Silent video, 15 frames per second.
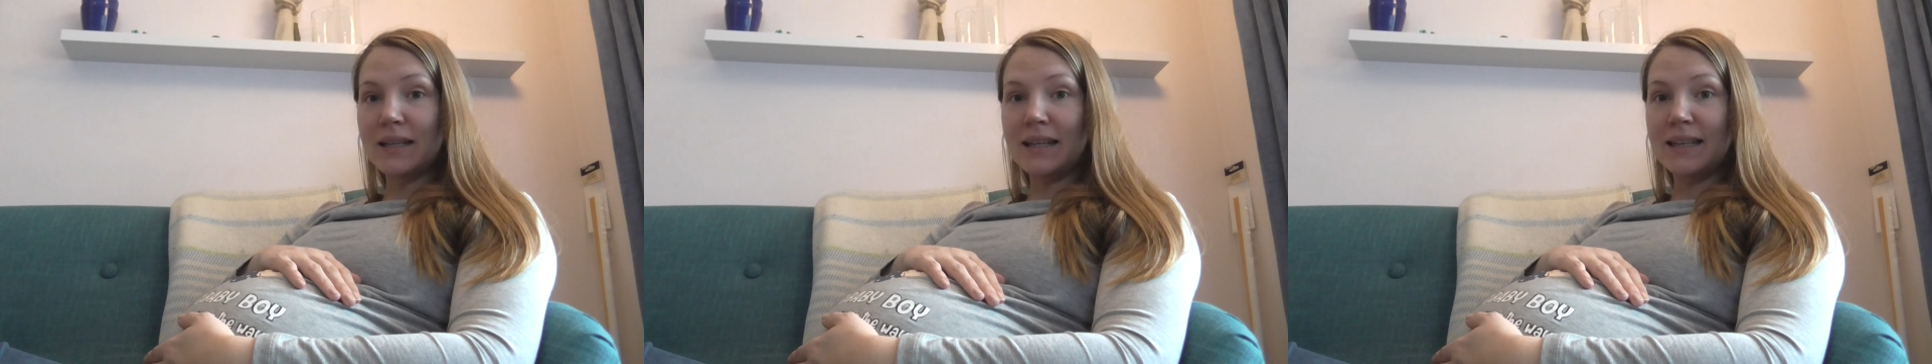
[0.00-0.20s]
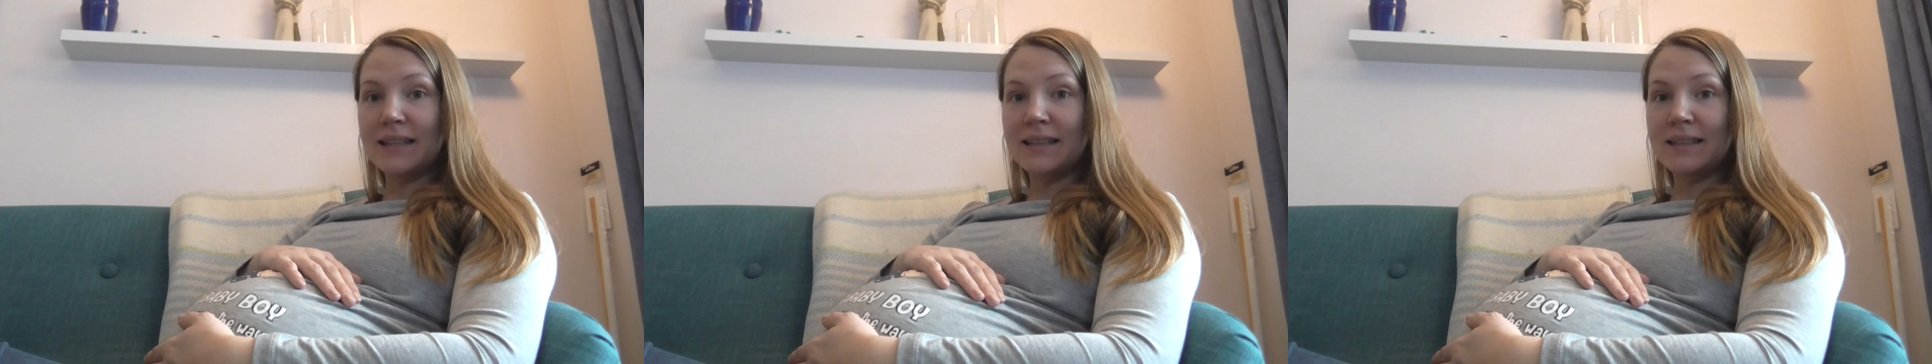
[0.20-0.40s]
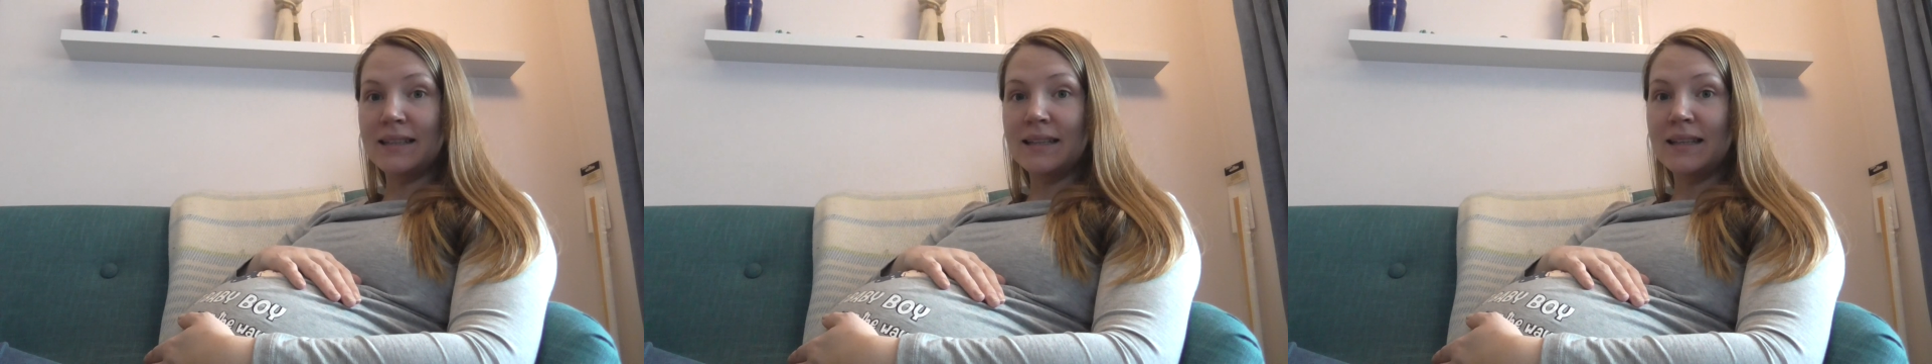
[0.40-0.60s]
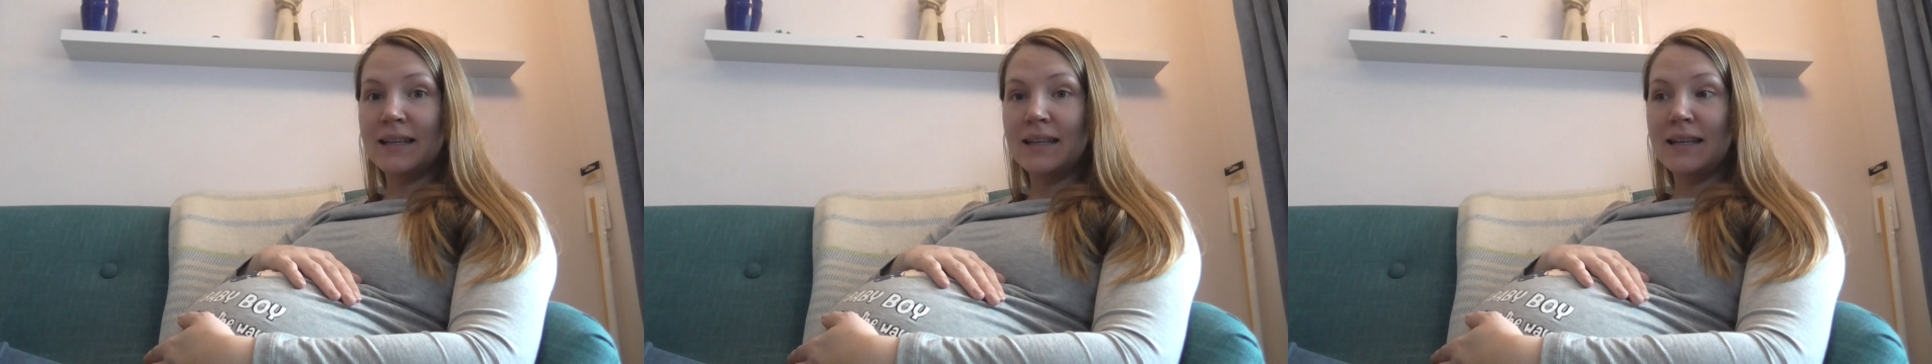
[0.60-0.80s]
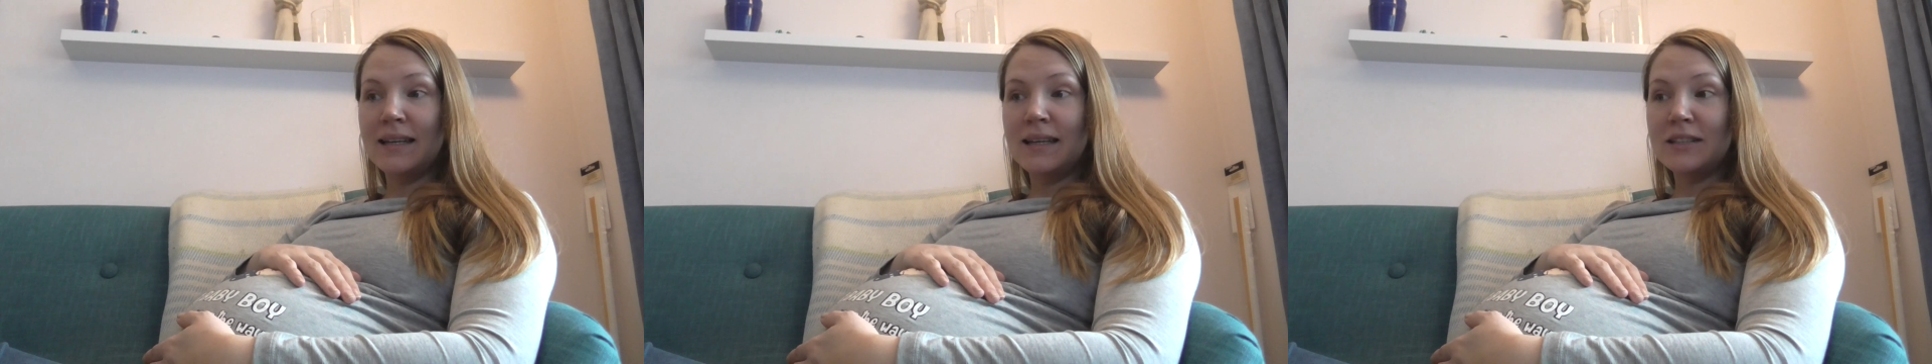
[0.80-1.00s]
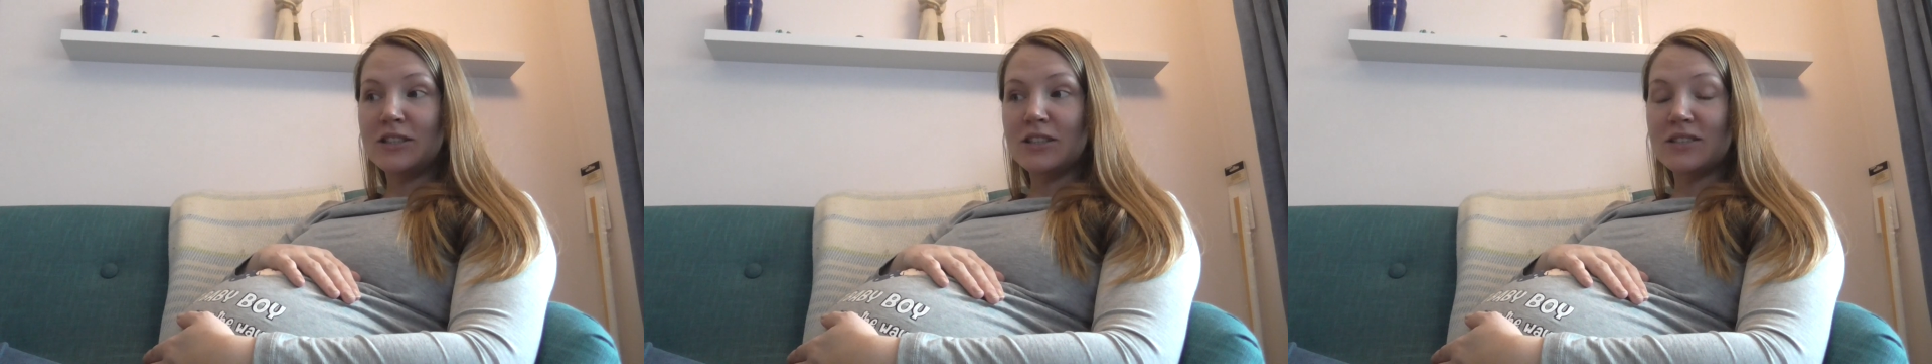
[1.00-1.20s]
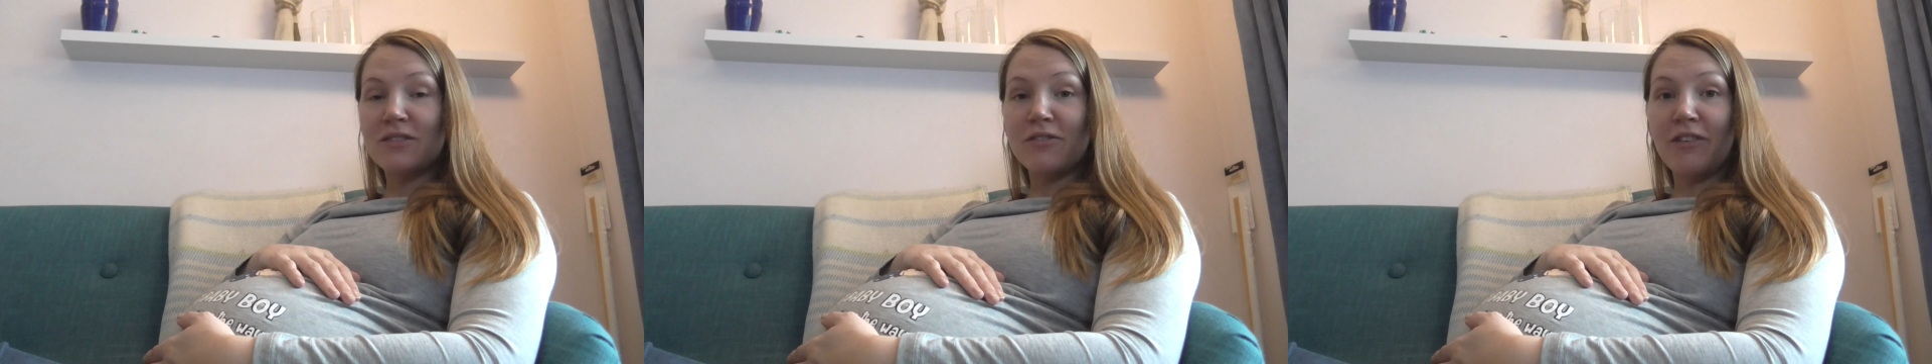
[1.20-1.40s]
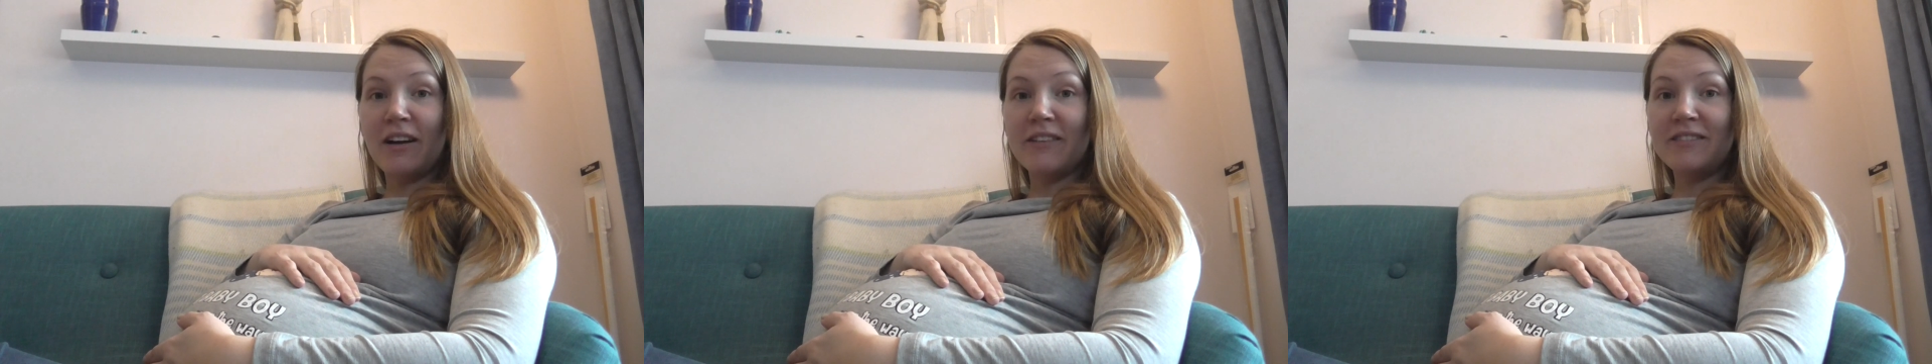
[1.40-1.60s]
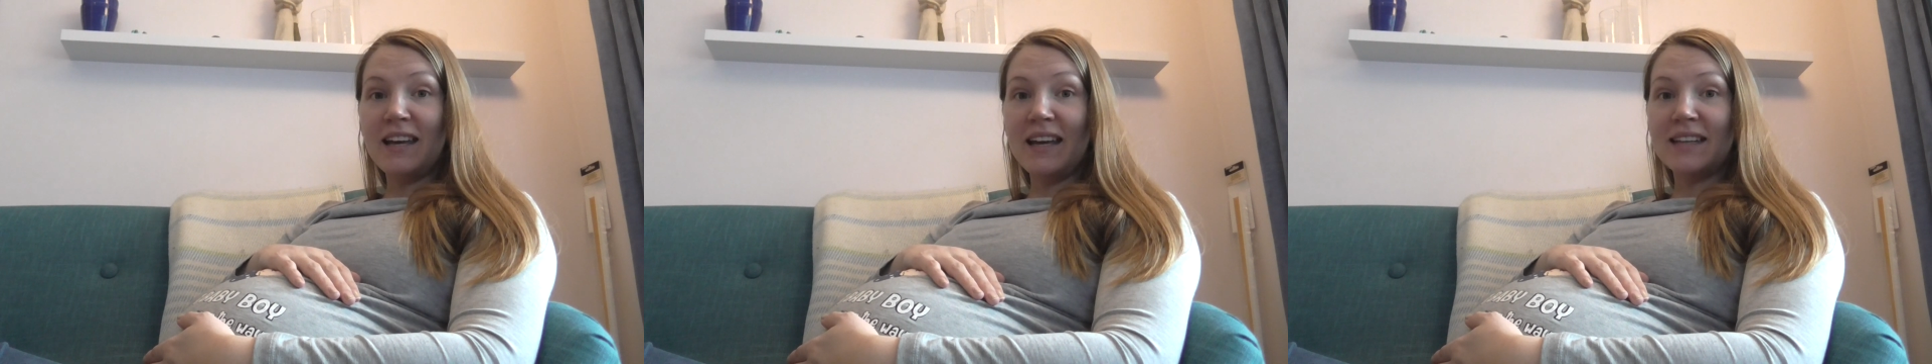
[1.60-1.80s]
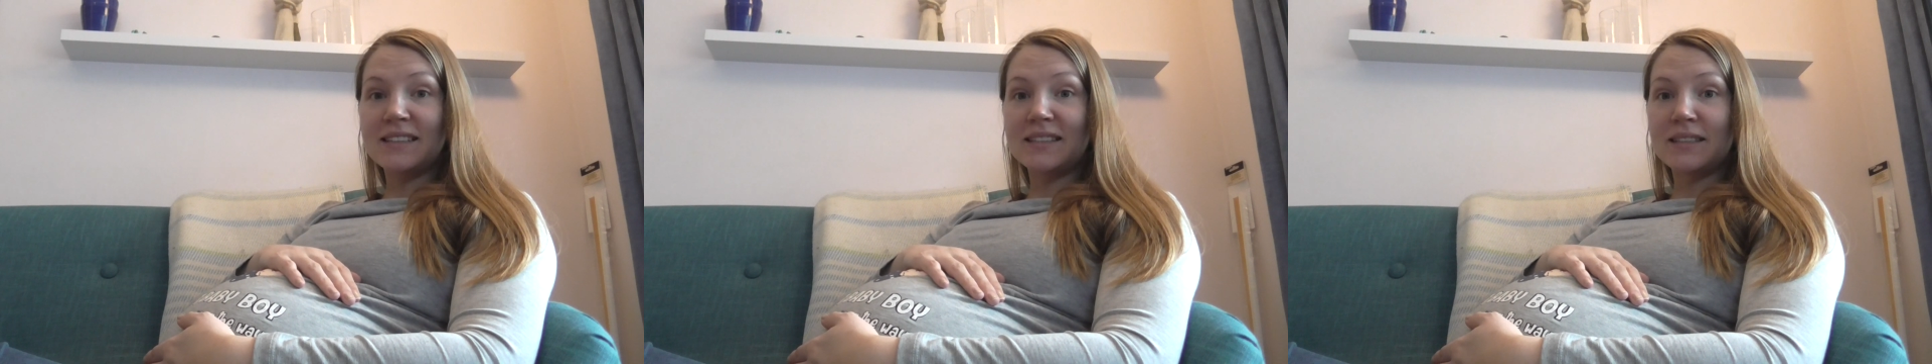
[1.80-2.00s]
in just five
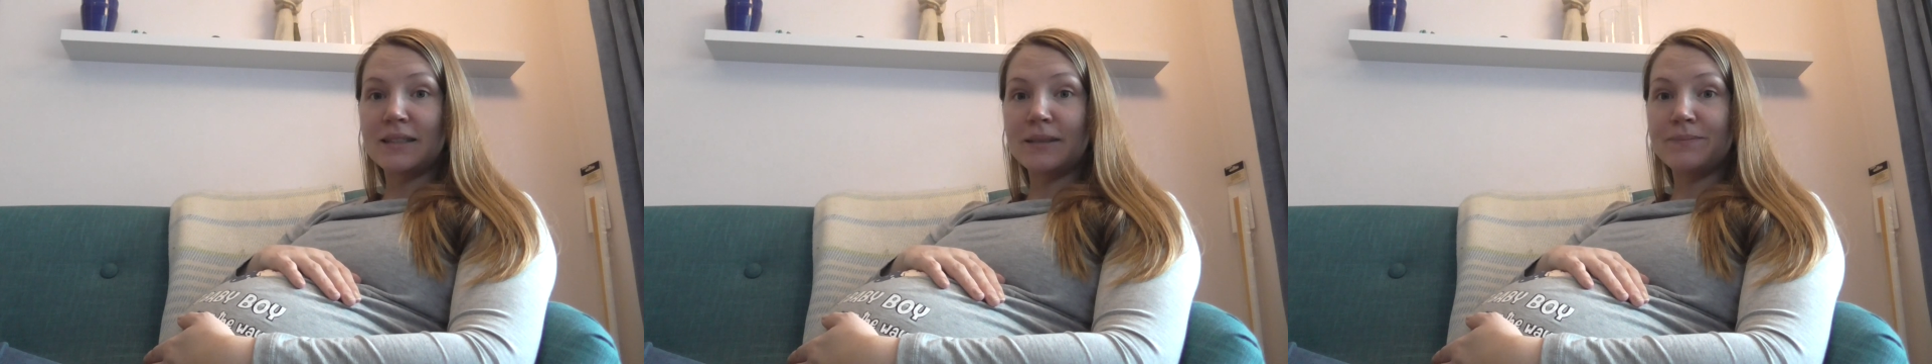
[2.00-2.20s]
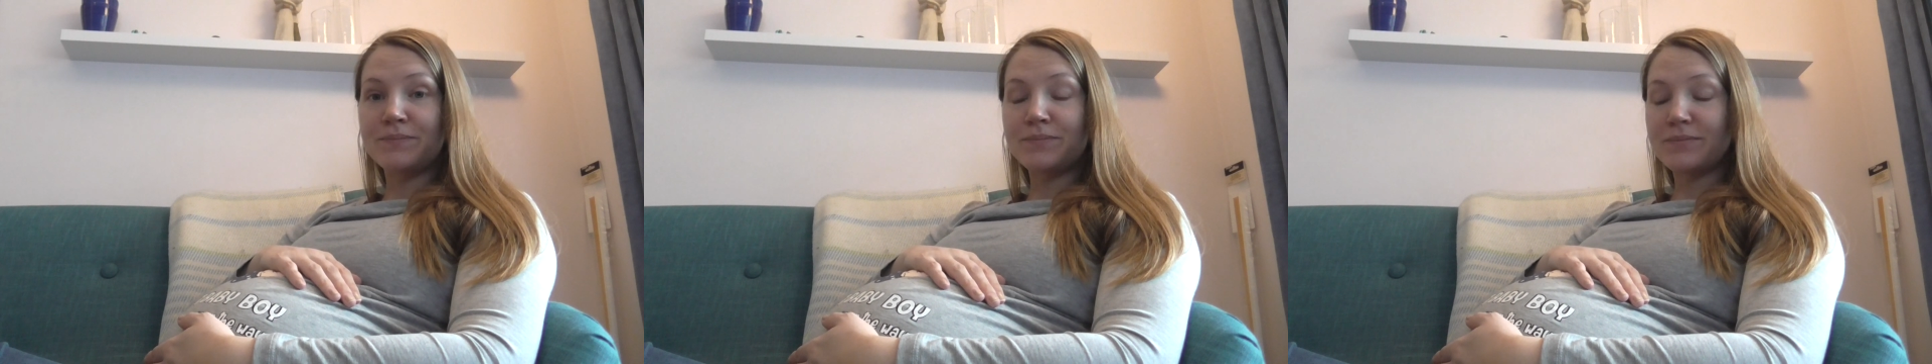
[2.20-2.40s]
days.